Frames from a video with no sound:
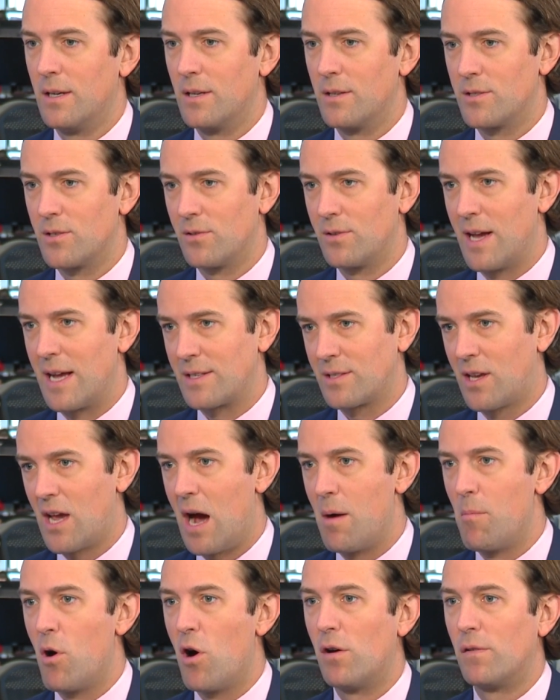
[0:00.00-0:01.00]
And so that's
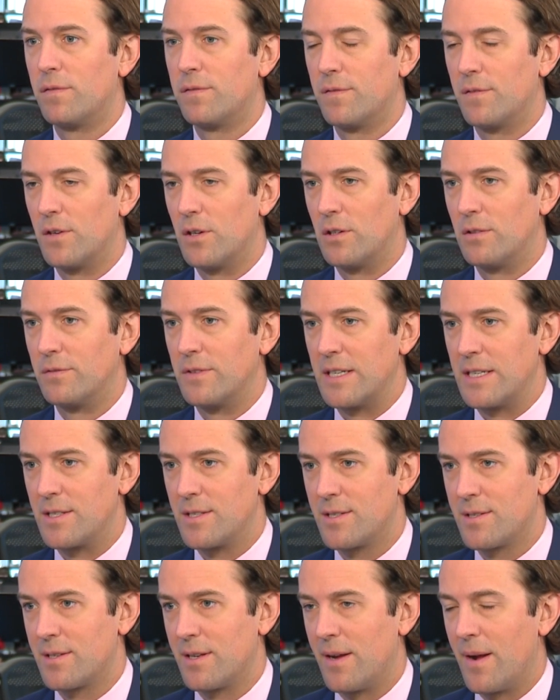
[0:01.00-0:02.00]
come off of
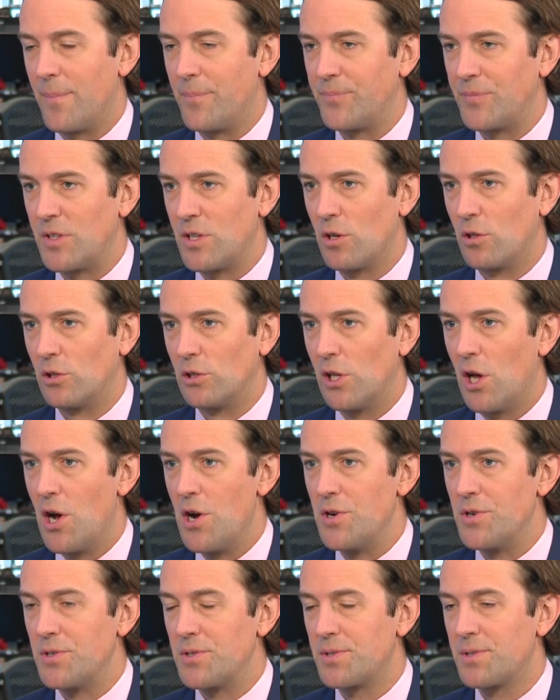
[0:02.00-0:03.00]
its
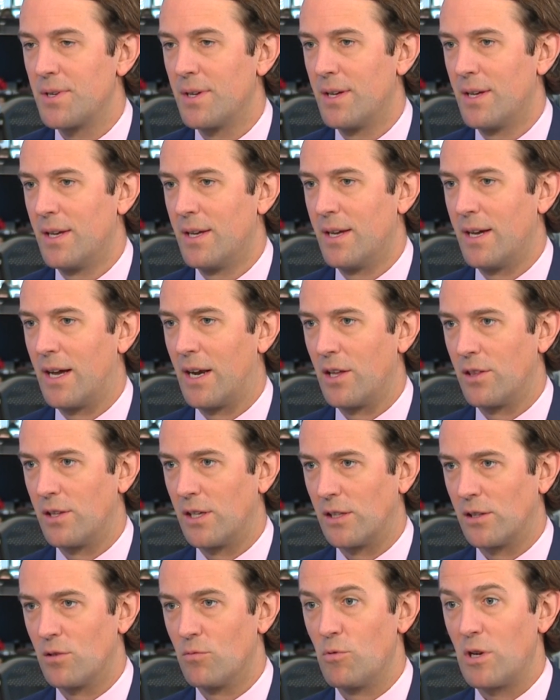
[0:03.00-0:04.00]
lows. And I
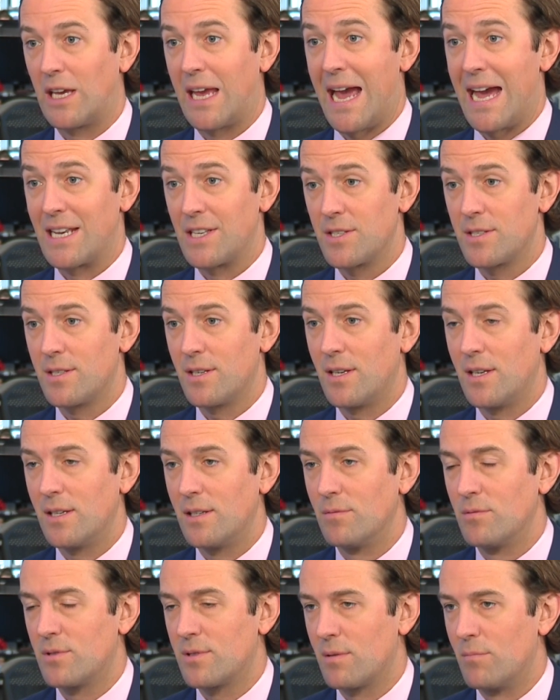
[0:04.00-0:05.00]
think that we can
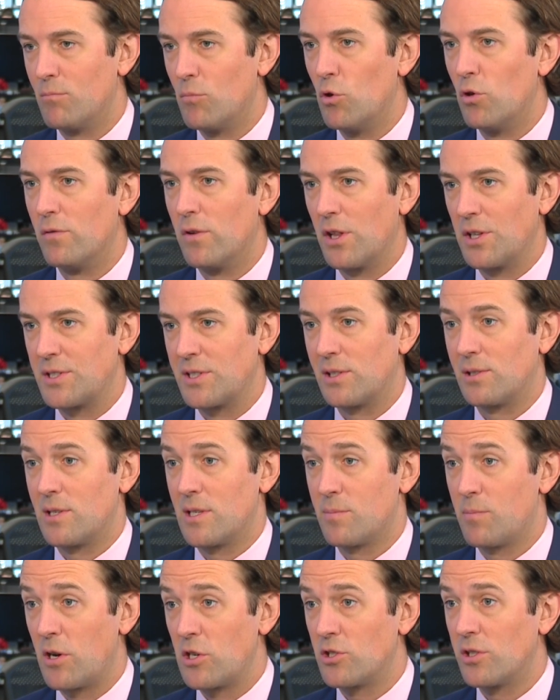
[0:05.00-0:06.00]
see some more volatility,
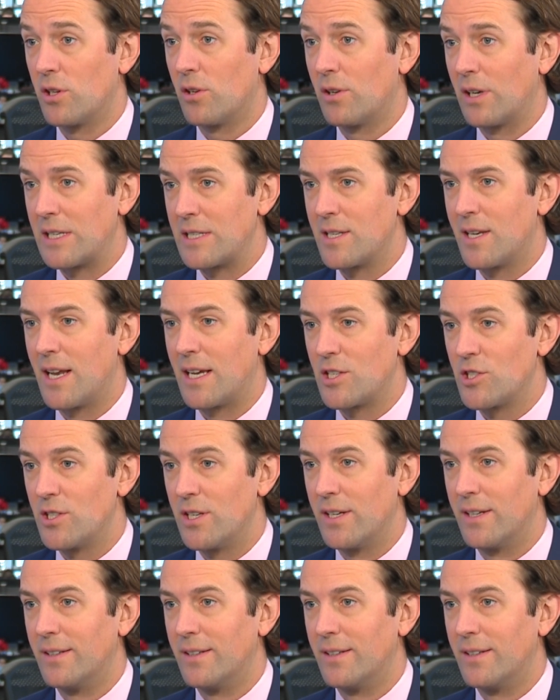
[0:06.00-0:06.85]
especially going into next year.